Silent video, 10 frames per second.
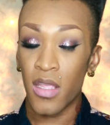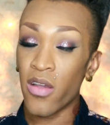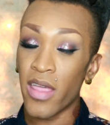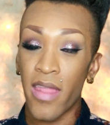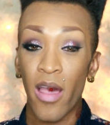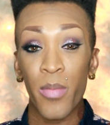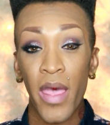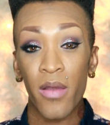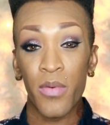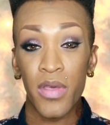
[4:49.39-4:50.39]
Okay, now I'm
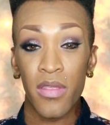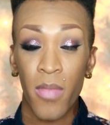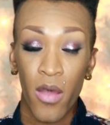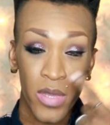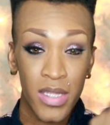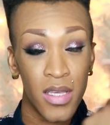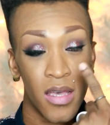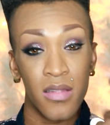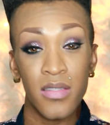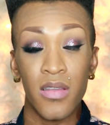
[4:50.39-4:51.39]
back with my wing
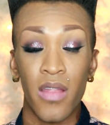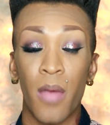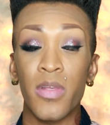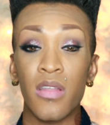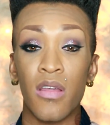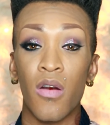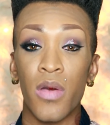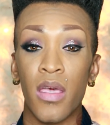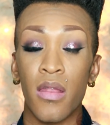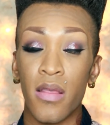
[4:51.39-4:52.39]
done, so now I'm just going to go
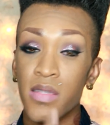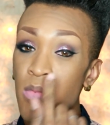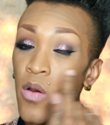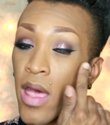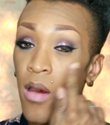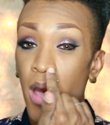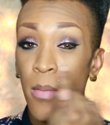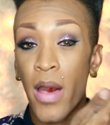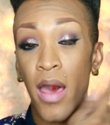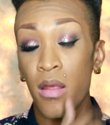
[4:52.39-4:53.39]
in and smoke out
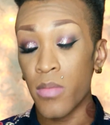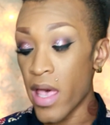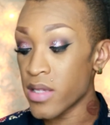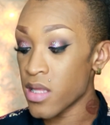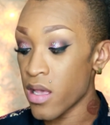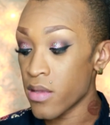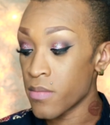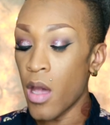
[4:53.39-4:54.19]
my bottom lash line.